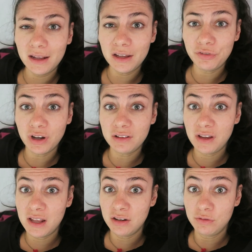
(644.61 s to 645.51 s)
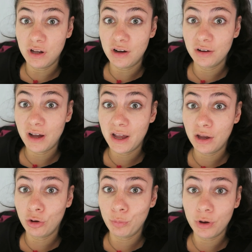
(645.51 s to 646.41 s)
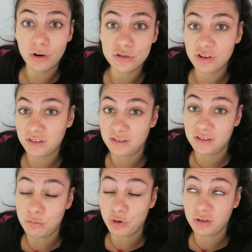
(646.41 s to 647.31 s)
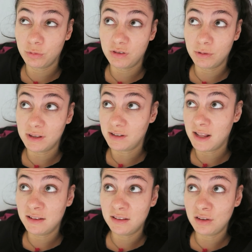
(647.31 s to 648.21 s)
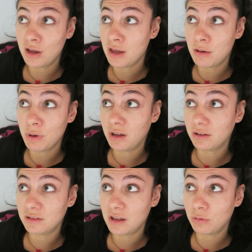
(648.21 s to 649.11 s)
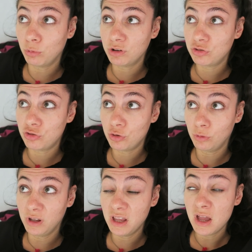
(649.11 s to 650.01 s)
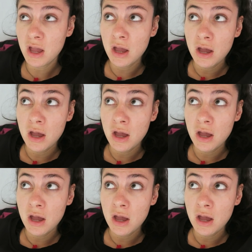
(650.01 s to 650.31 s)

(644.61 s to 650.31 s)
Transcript: And I forgot to end the vlog. I hope you are just as impressed with Switzerland as I am, because it was truly